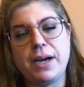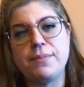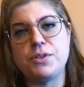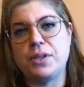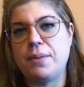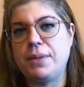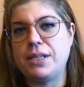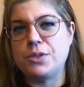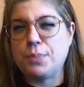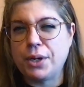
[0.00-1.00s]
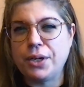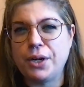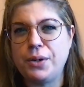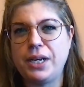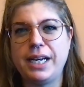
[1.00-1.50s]
So that means
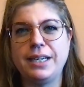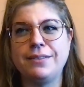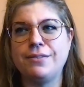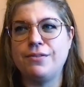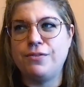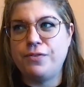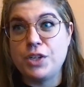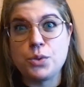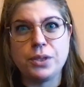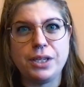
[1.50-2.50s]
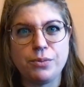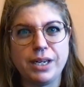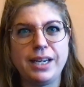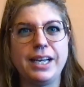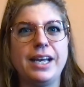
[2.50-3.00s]
barcoding, visually
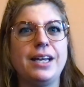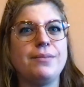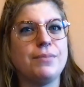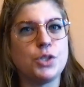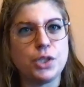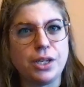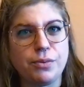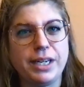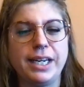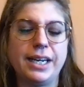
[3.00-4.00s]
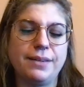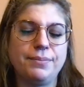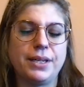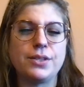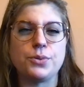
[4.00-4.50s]
reading it, machine reading it,
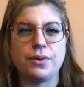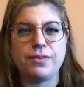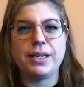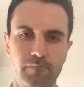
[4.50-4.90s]
that sort of thing.